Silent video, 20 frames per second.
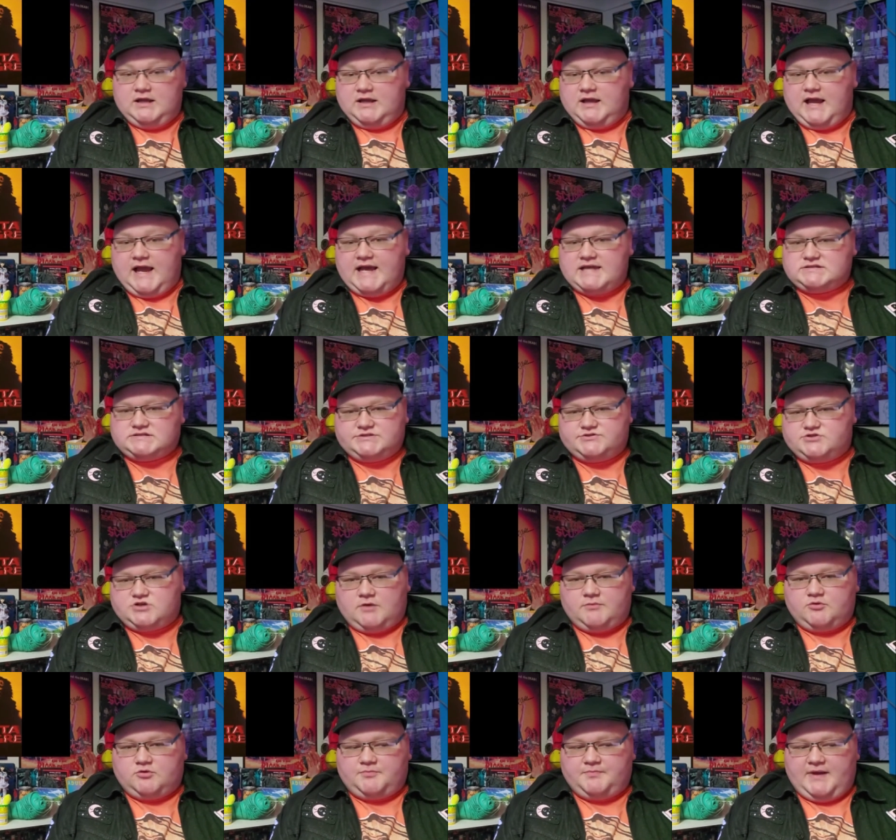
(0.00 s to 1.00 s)
has a
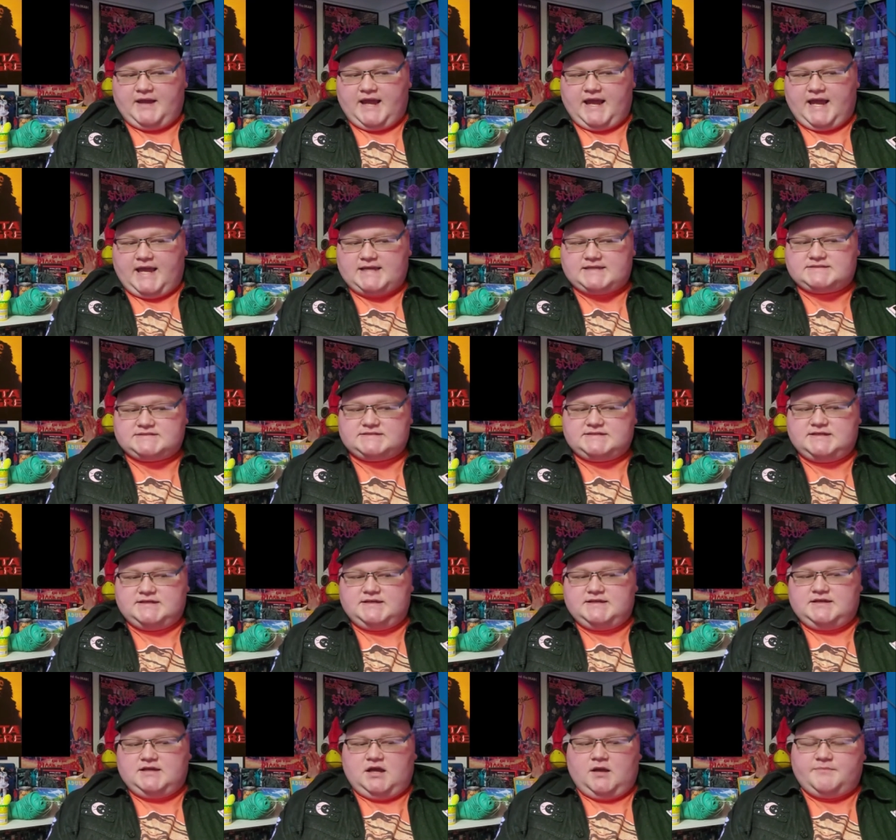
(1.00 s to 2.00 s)
troubled past,
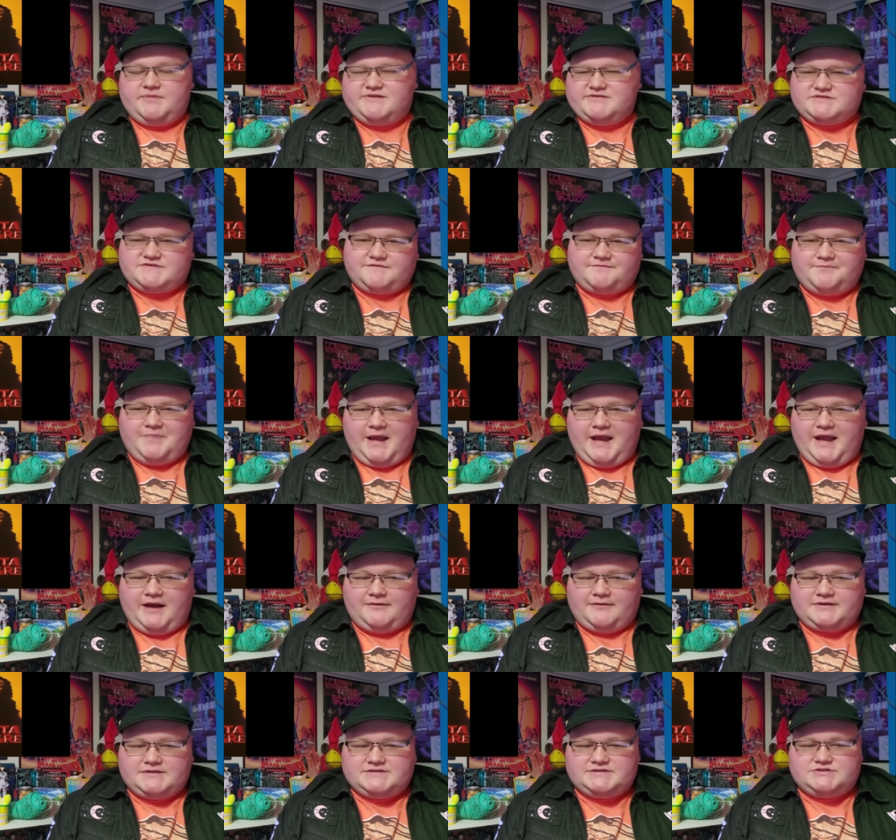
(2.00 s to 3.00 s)
abusive
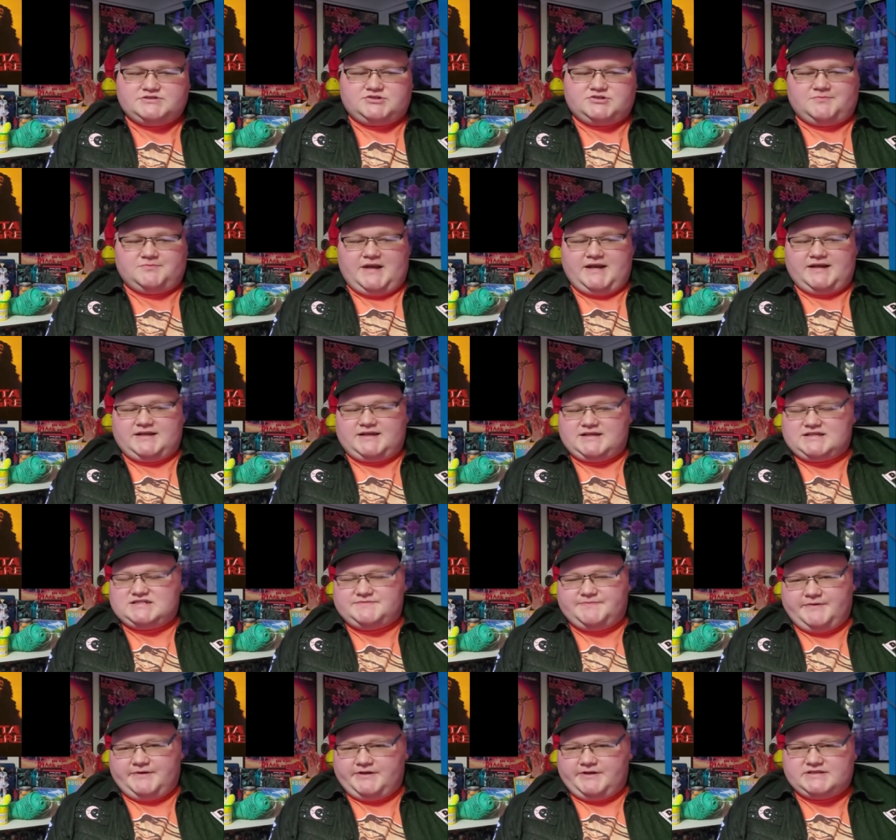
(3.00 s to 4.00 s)
parents, traumatic
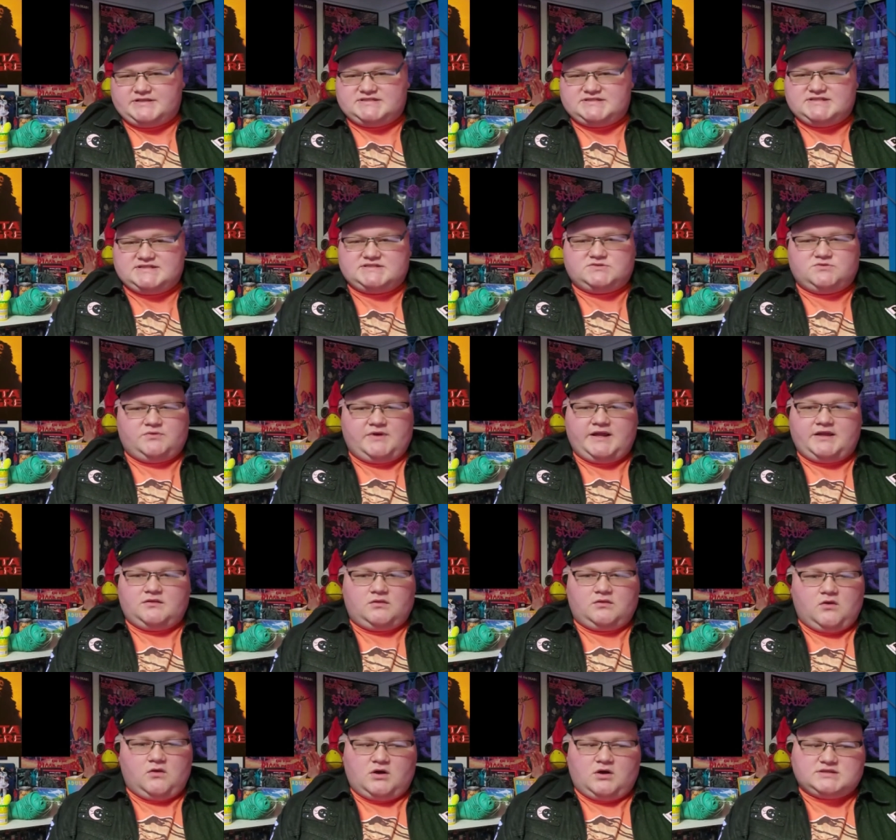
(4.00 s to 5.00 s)
experiences, great
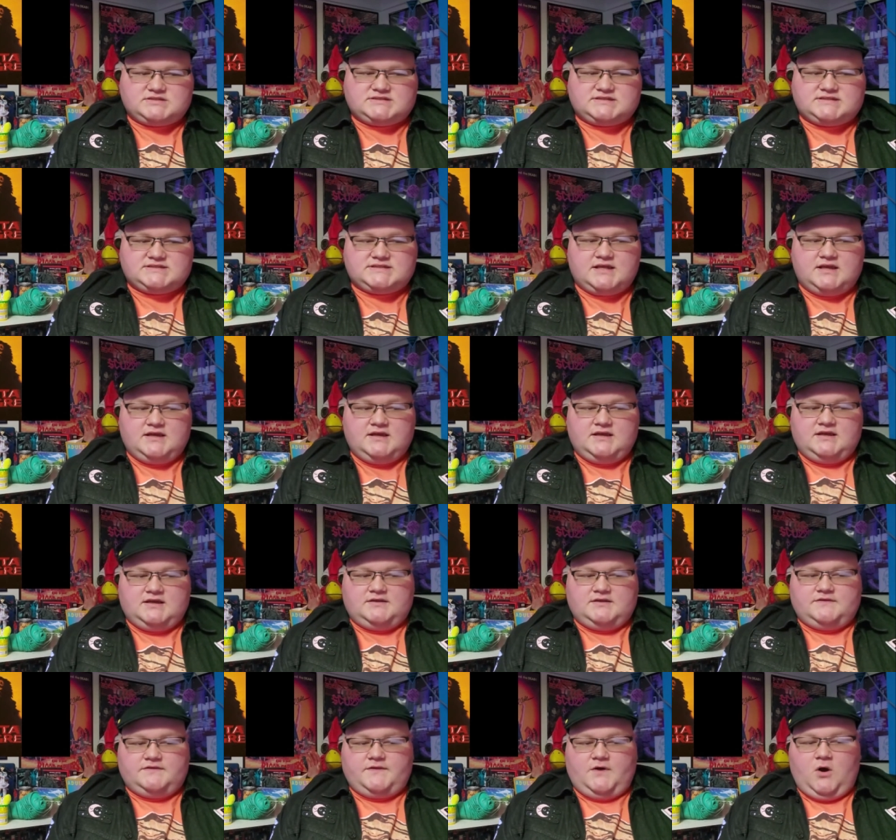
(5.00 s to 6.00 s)
losses,
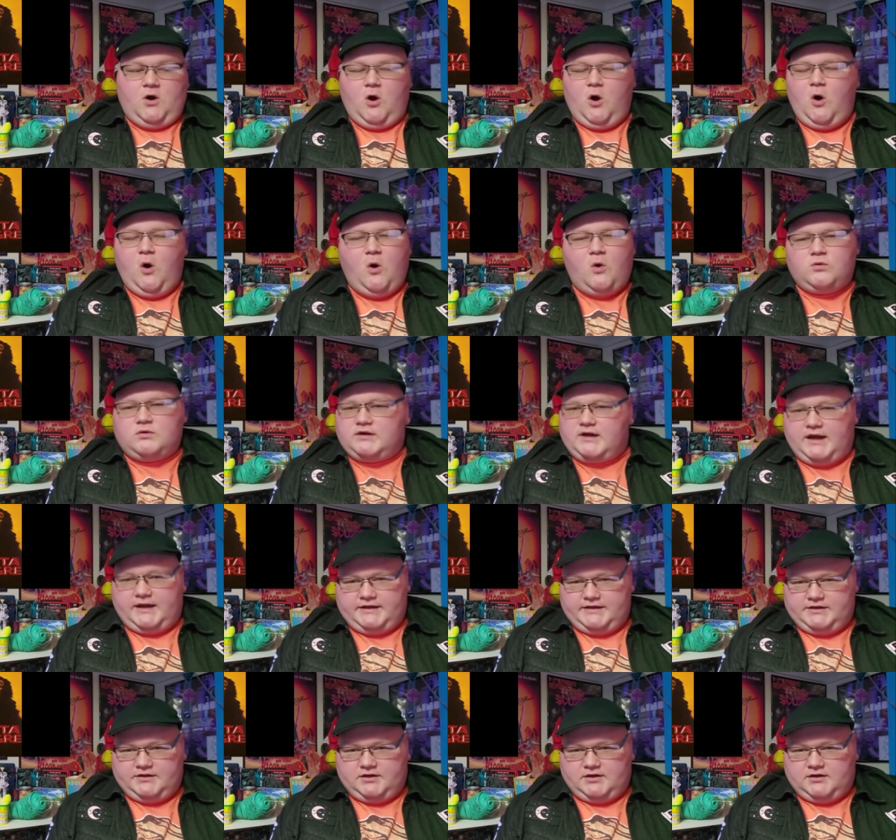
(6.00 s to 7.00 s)
the whole
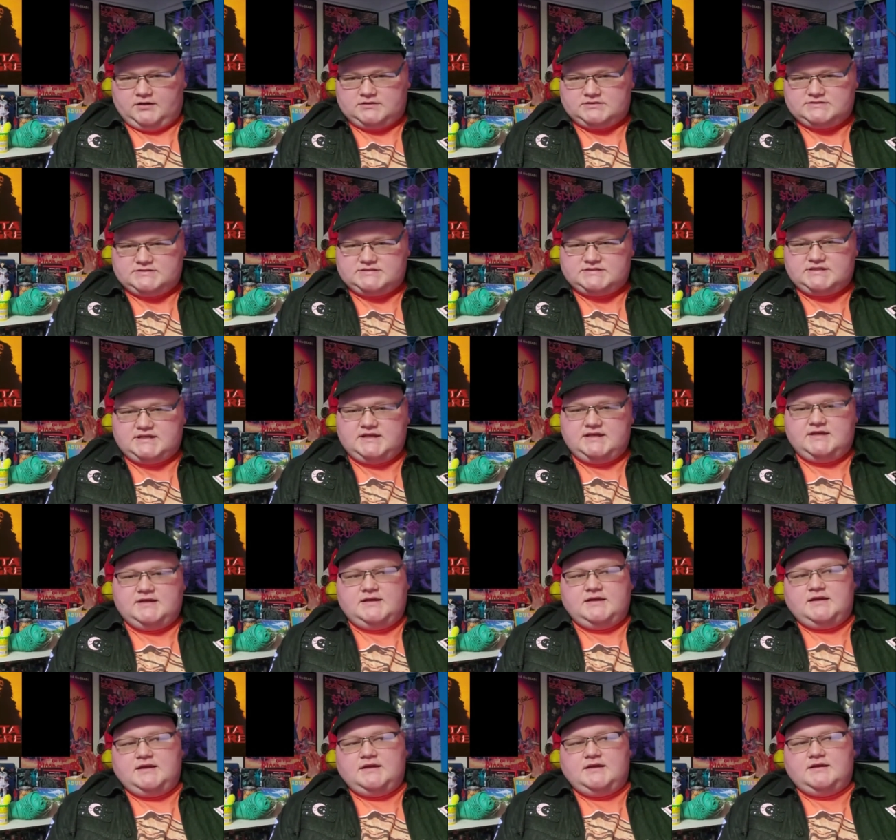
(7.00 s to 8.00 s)
nine yards,
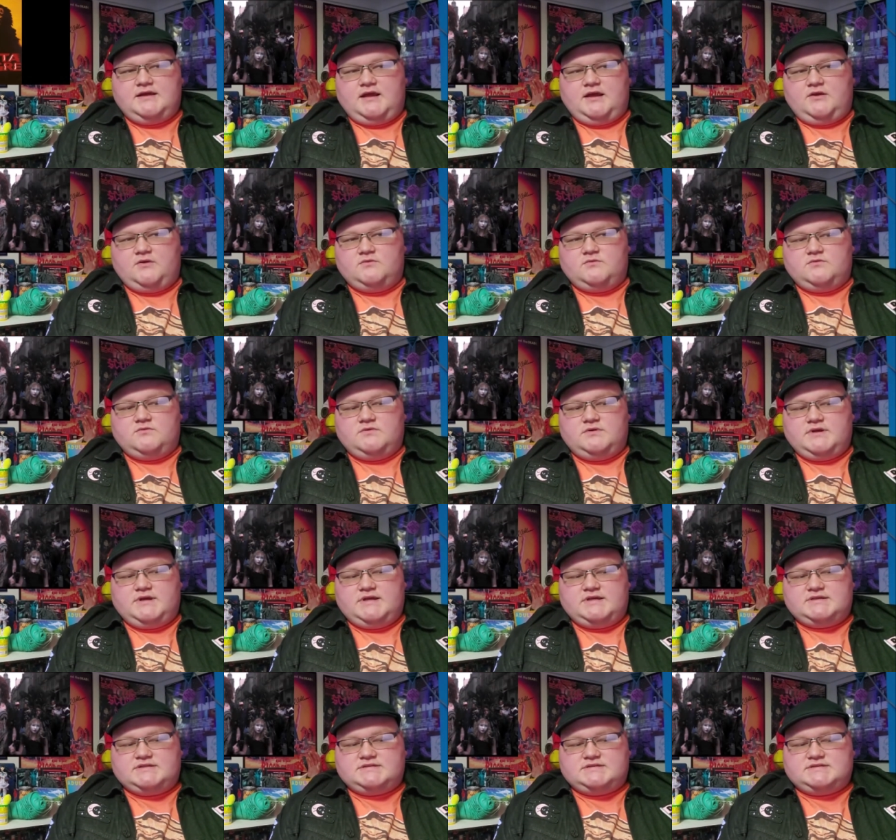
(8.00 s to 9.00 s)
who
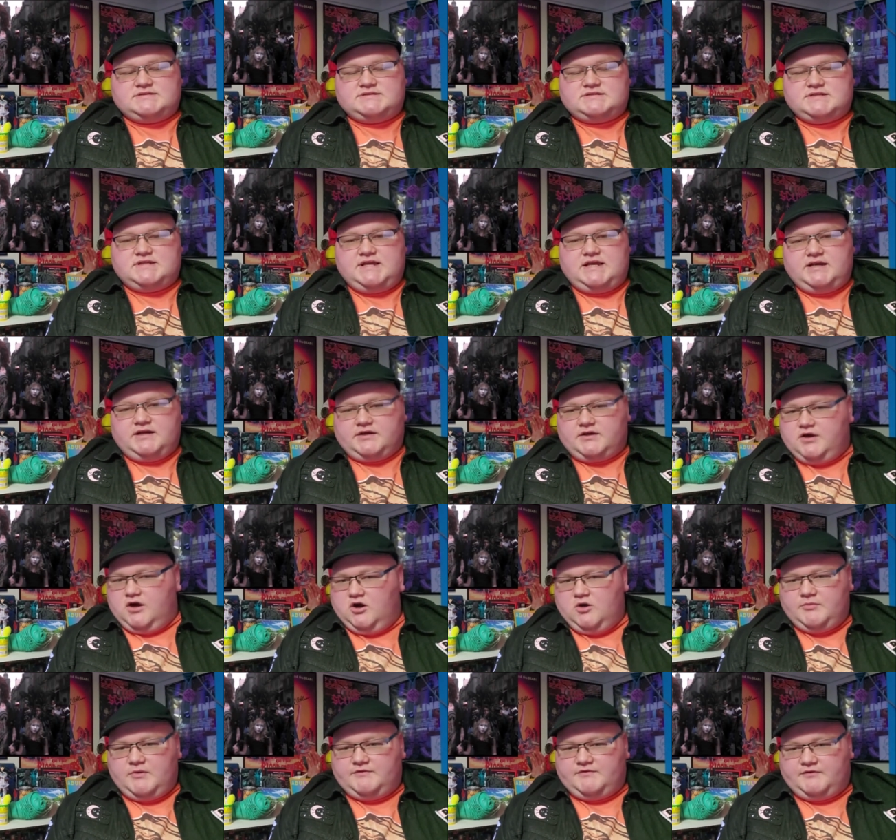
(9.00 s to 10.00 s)
is in a
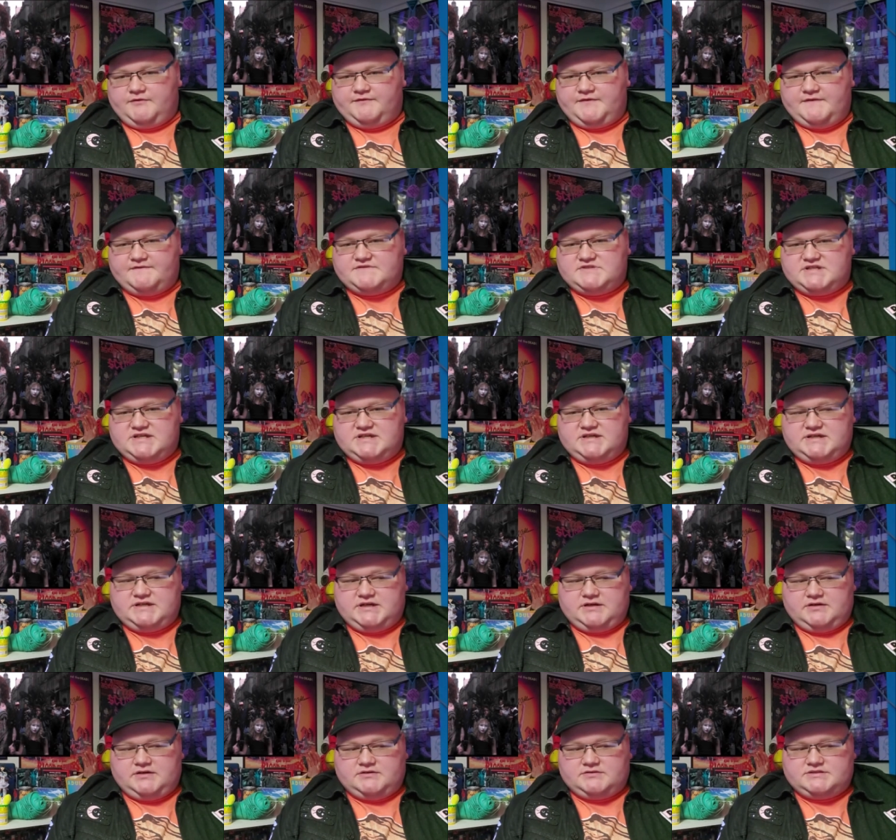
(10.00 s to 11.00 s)
coma for 15
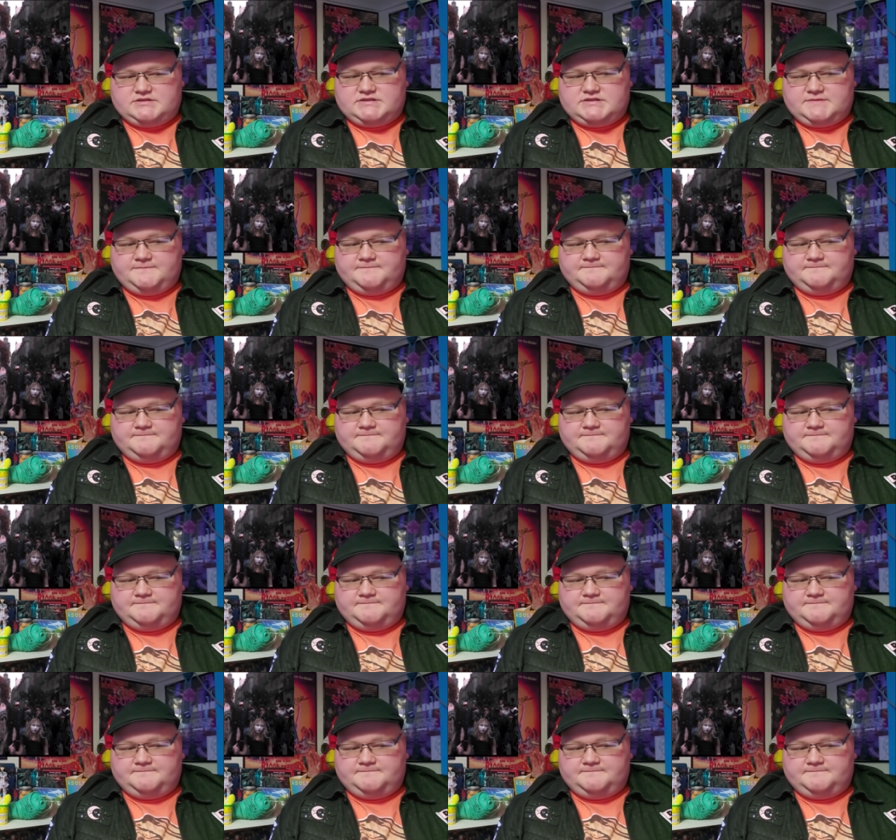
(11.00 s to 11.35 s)
years